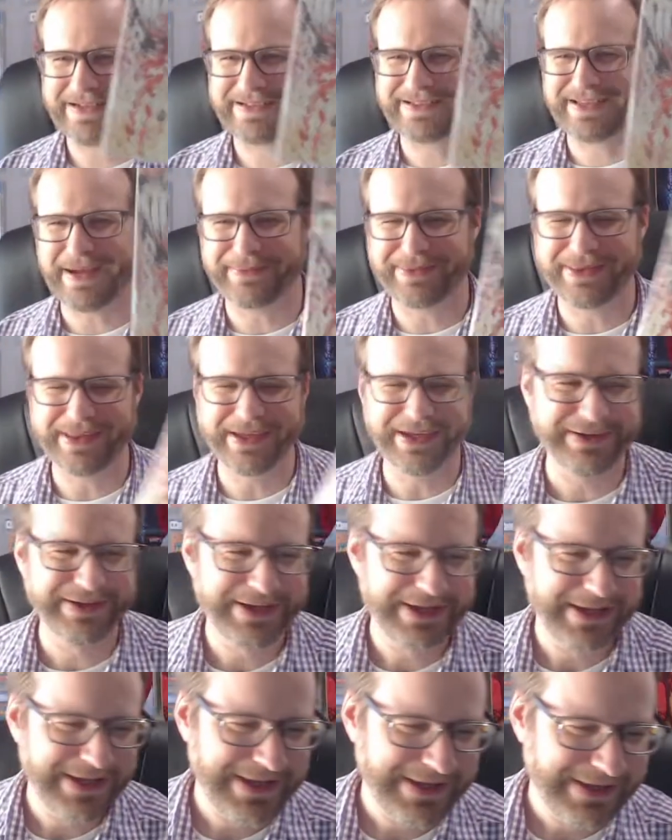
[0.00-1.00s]
up the
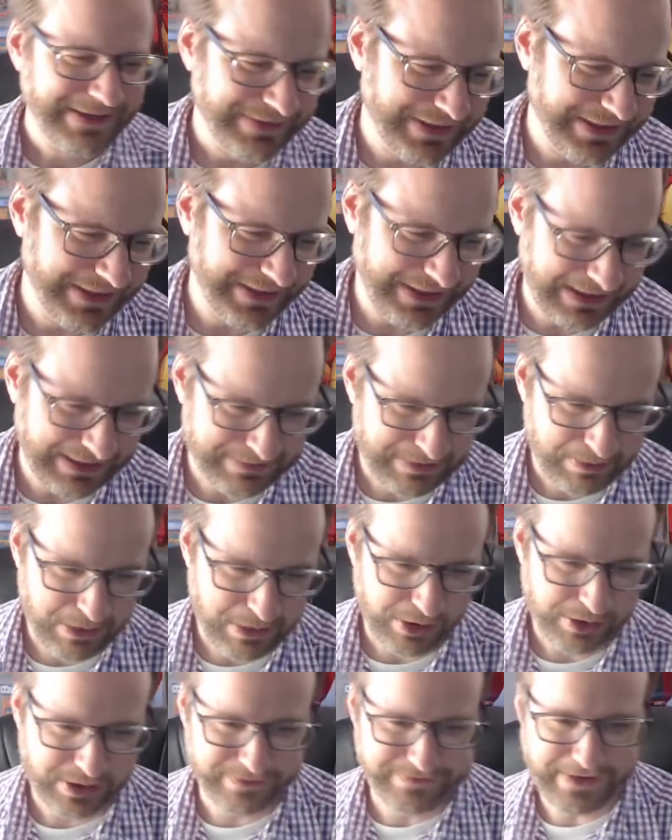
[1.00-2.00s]
the uh,
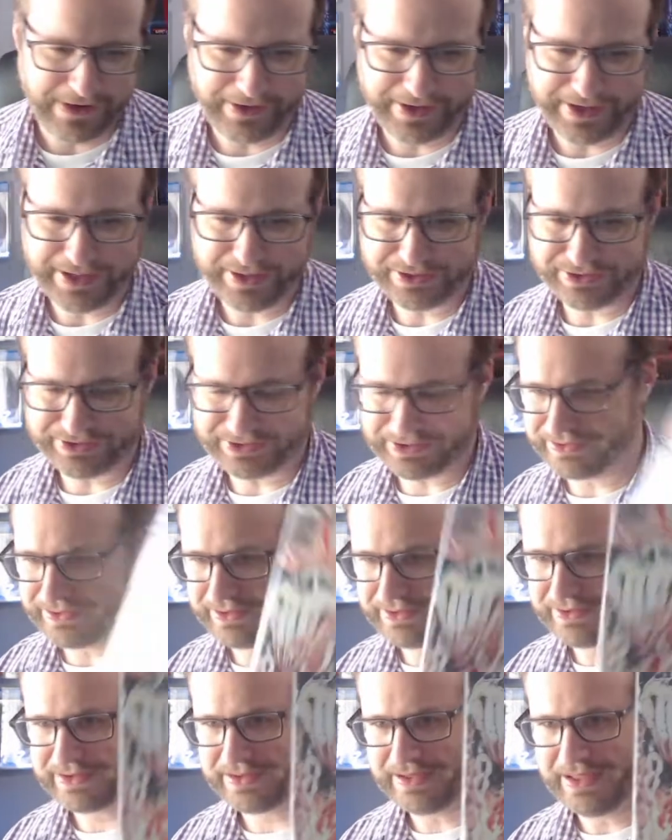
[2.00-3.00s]
Momoko variant just because
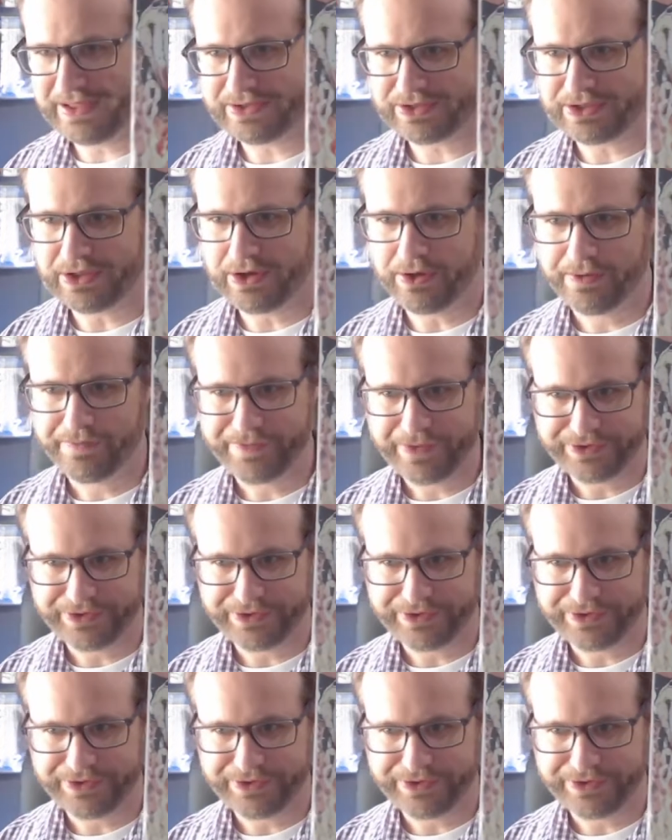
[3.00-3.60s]
it's it's so